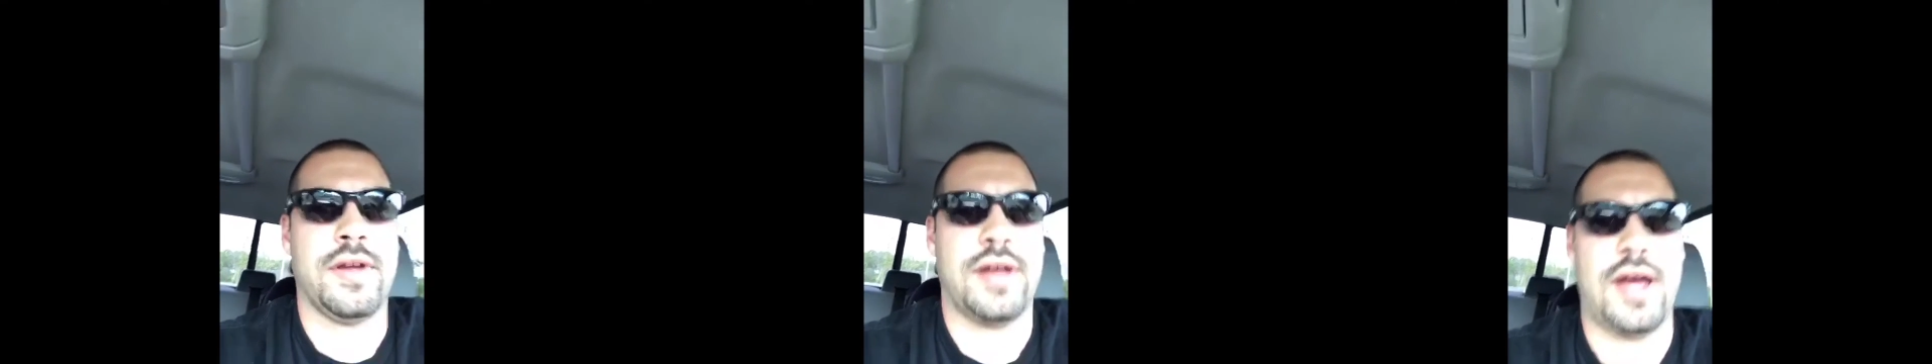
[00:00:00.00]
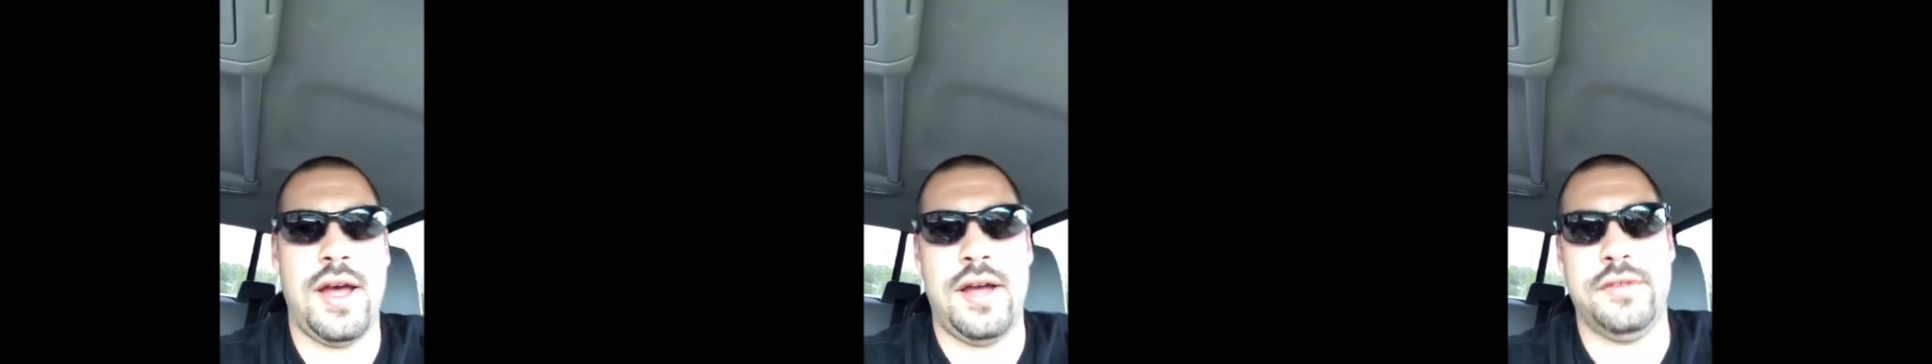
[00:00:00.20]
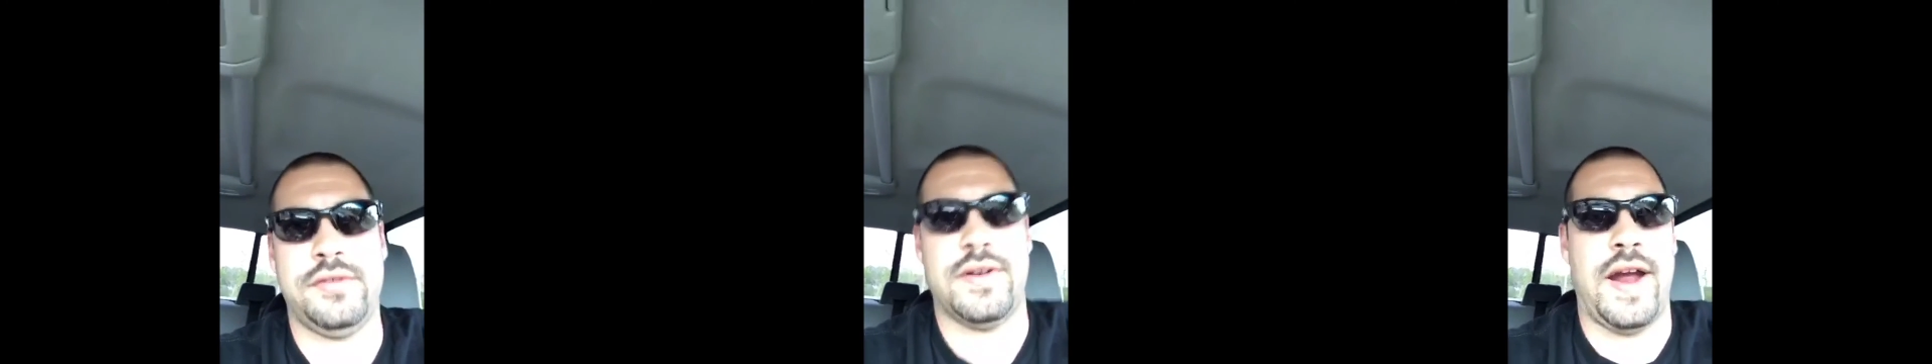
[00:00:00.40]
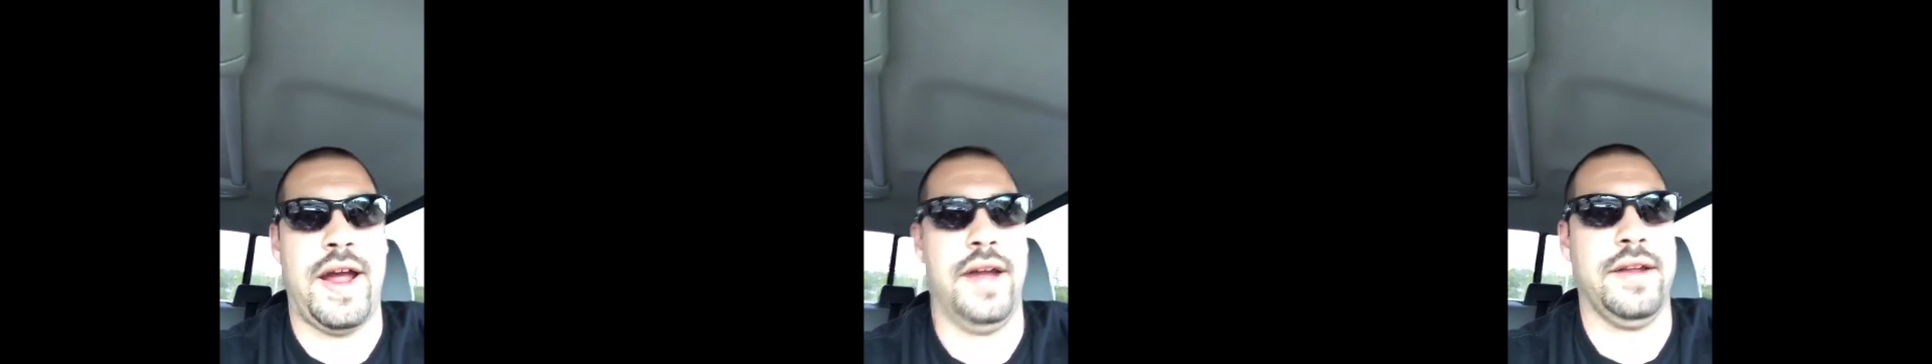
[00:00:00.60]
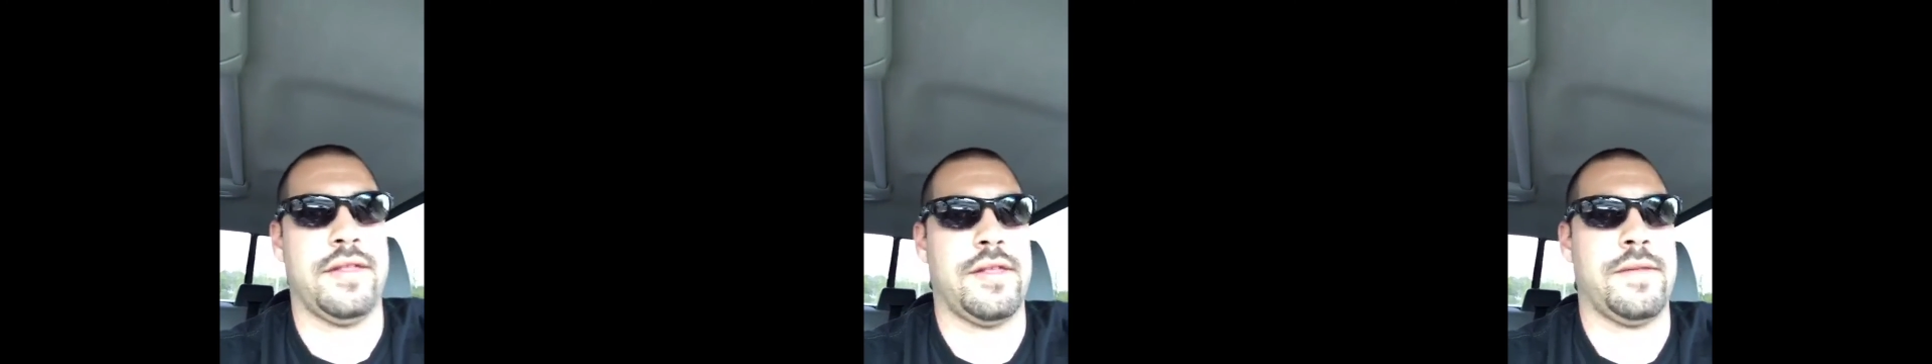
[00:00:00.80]

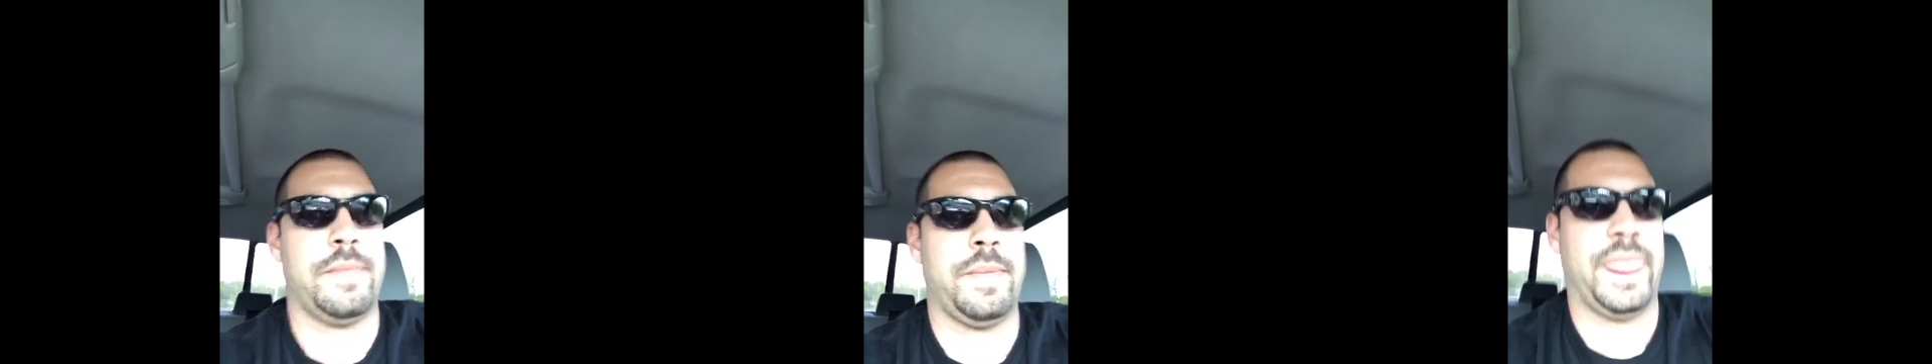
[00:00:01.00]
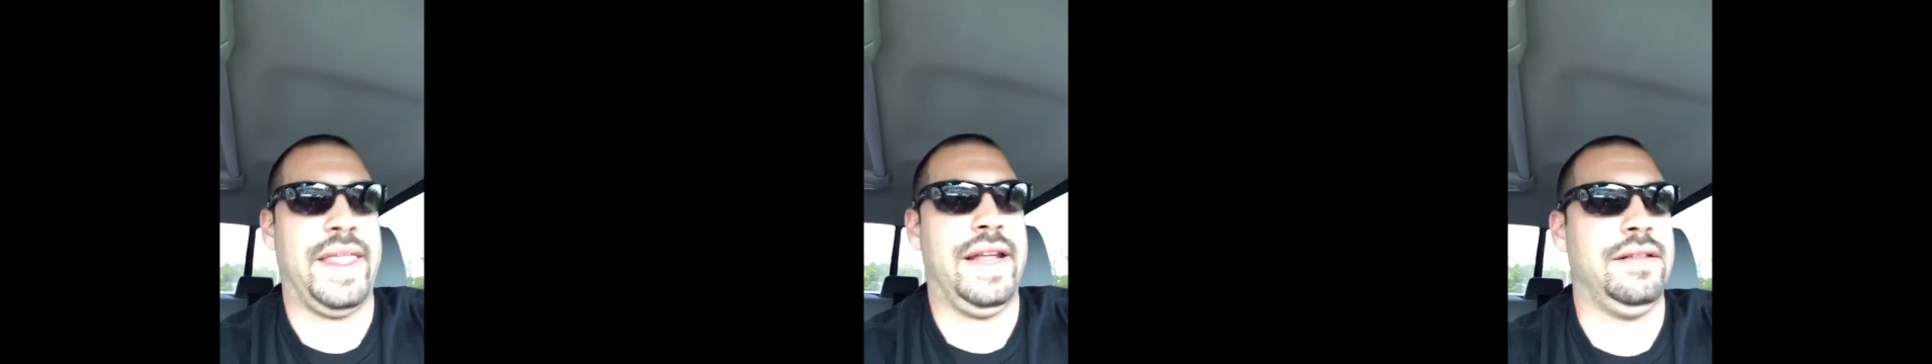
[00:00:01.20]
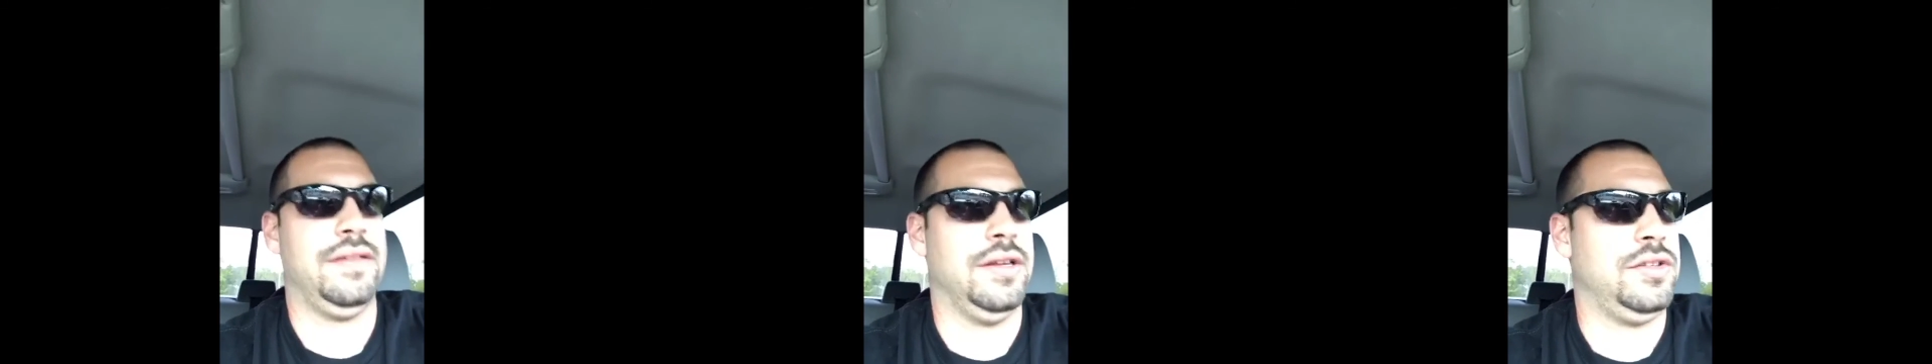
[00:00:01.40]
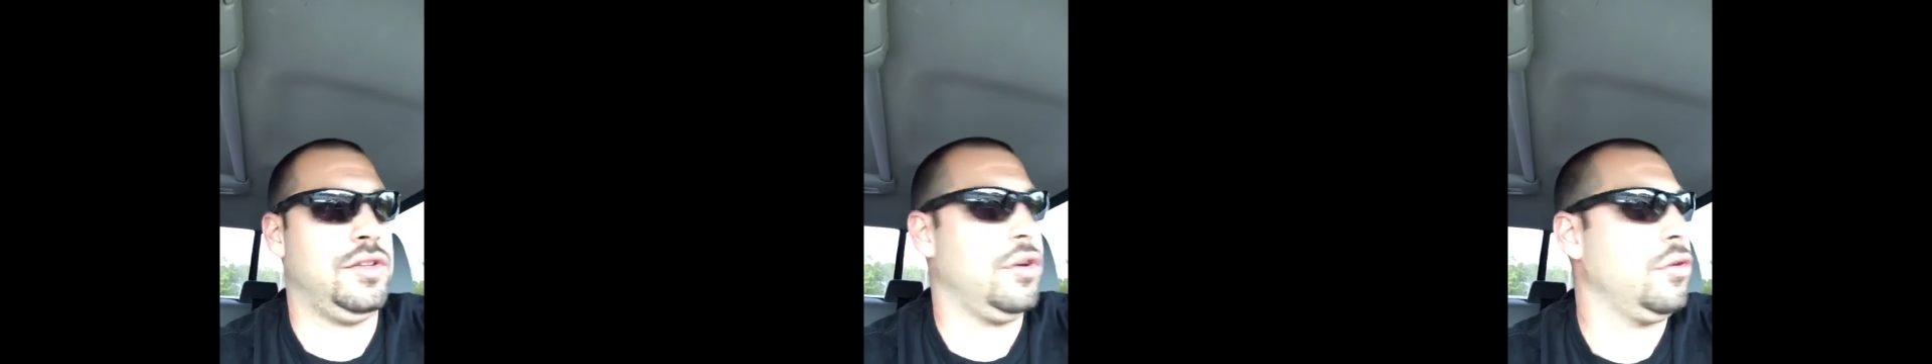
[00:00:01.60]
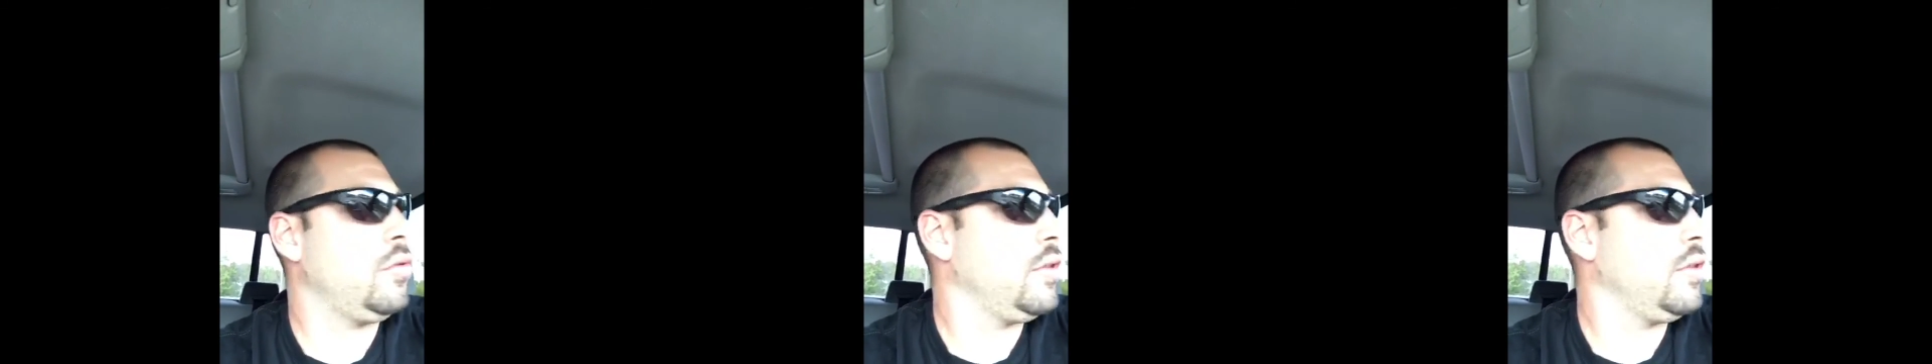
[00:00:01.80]
contracts, the two